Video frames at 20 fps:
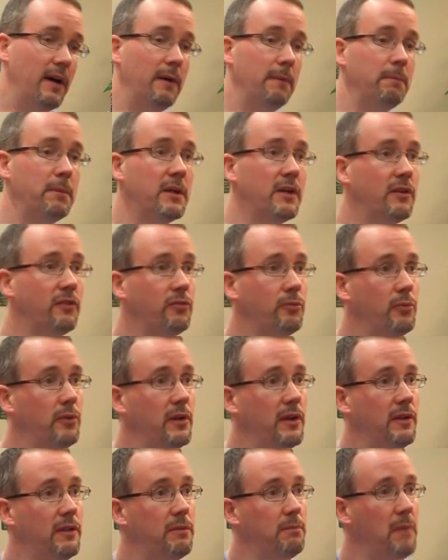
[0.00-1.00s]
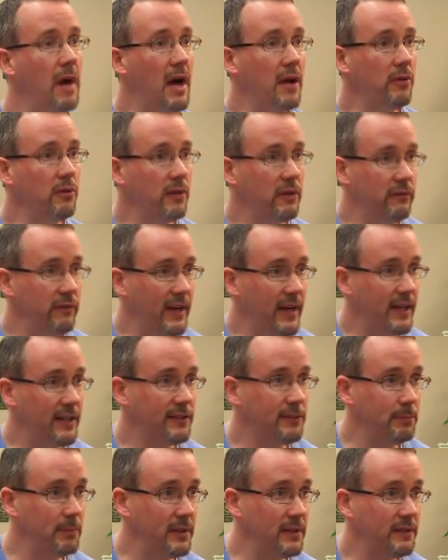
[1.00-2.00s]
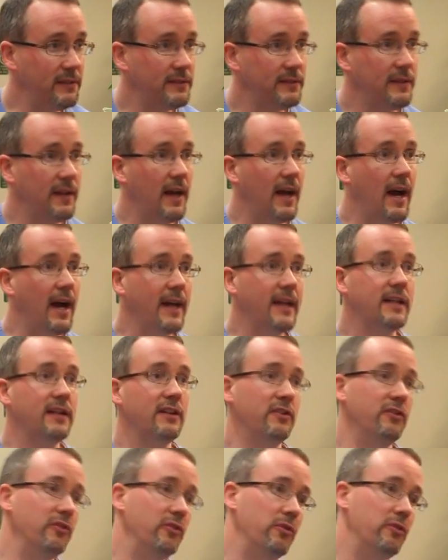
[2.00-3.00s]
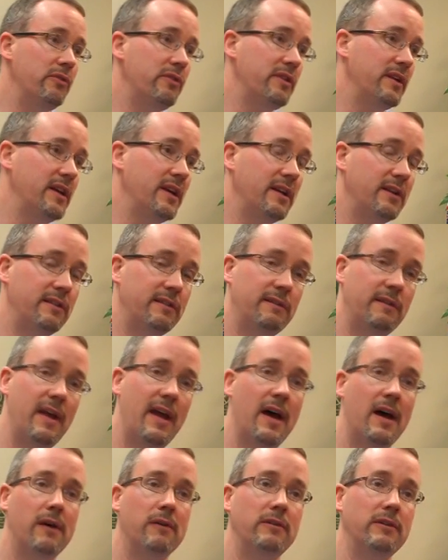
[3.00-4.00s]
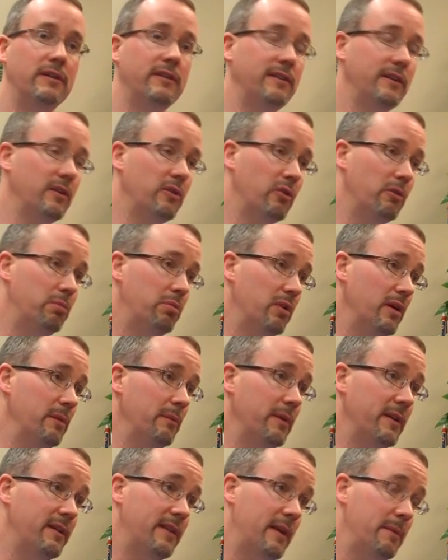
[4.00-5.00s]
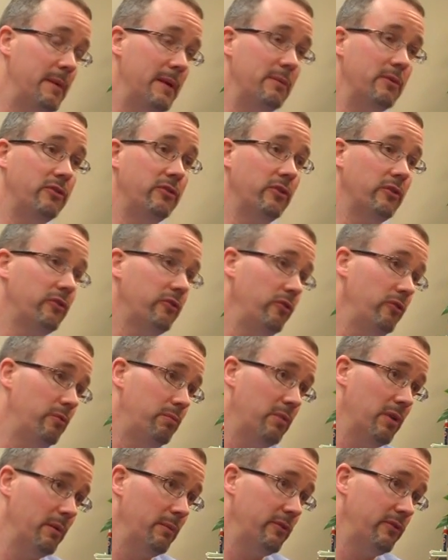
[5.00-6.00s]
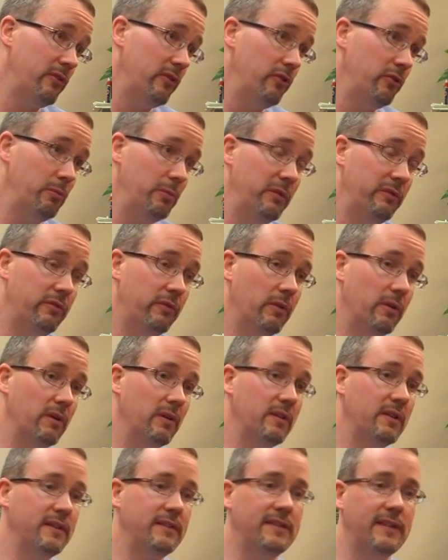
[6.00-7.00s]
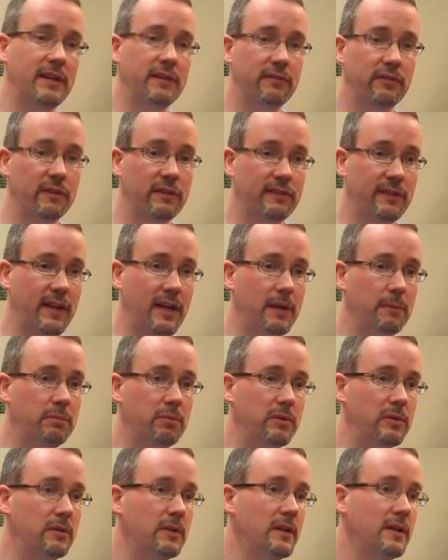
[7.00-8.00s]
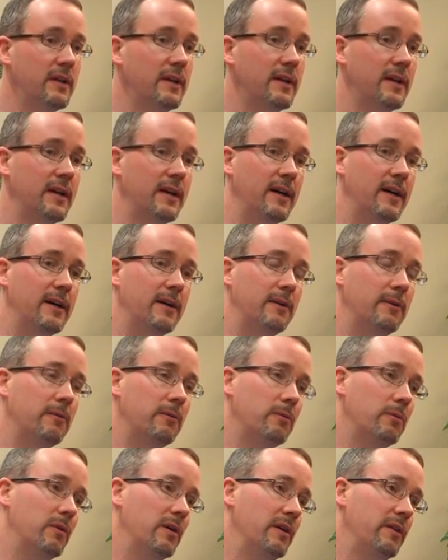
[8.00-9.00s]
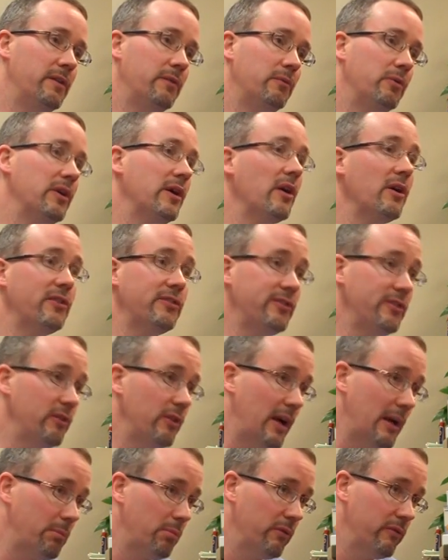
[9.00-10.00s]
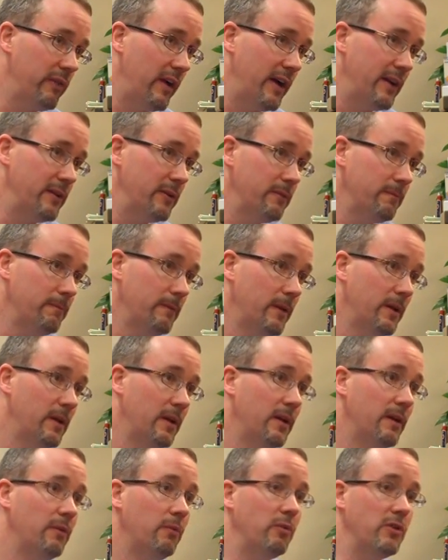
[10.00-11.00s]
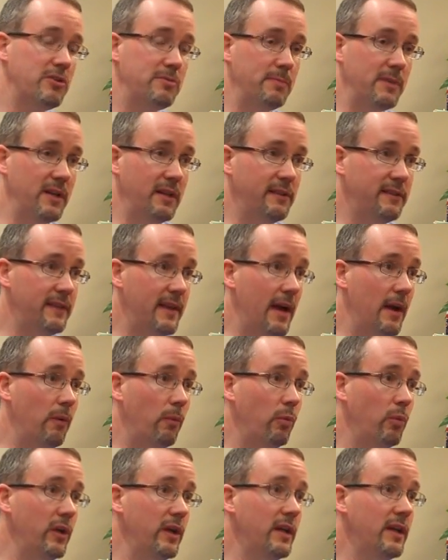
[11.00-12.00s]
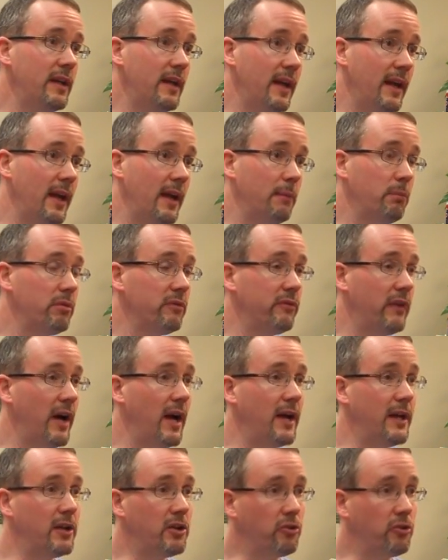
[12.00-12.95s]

Because with modern advancements, I can do things now in a single appointment that maybe took 2 appointments to do before. Let's say, for example, we are a CEREC provider, which means that we can provide a